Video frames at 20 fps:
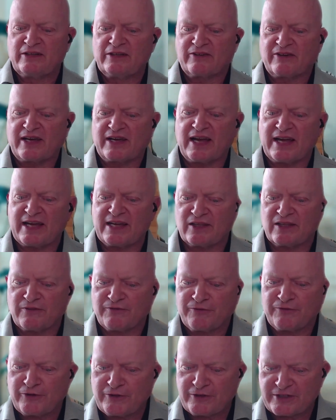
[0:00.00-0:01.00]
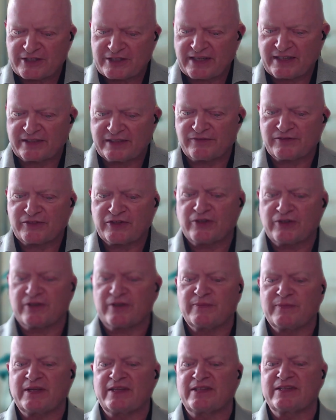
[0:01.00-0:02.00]
create the full set of
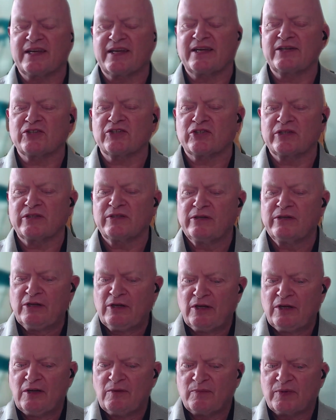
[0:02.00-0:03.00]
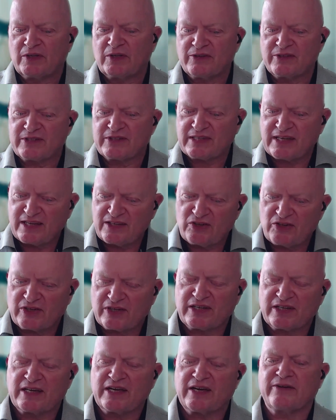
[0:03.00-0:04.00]
documentation, because then you
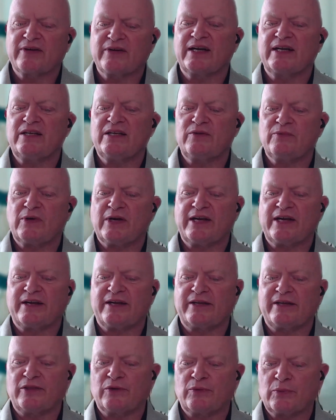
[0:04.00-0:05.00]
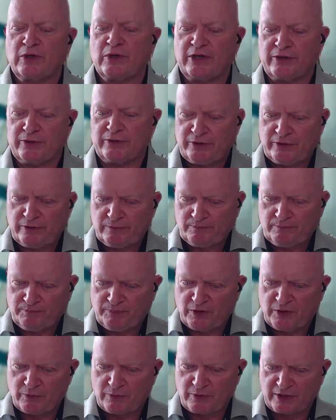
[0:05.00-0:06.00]
can go anywhere in the world
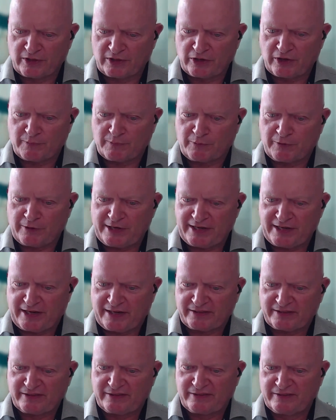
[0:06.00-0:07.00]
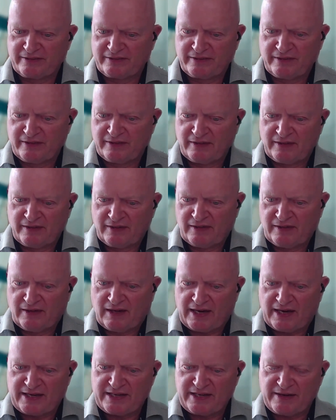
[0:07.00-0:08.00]
with your product.
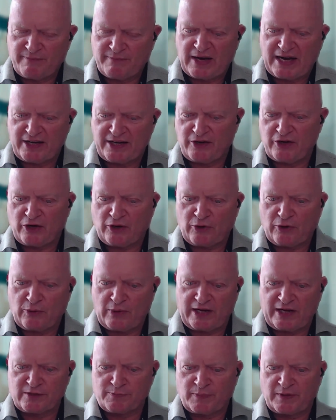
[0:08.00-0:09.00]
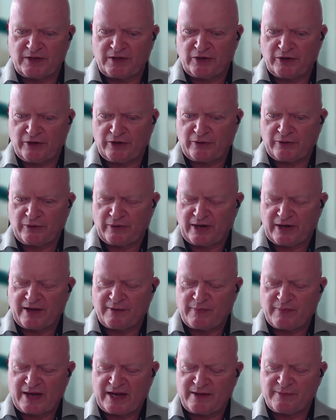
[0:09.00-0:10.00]
And it might not always be you. It
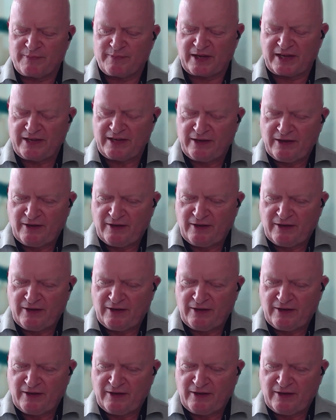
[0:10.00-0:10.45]
may be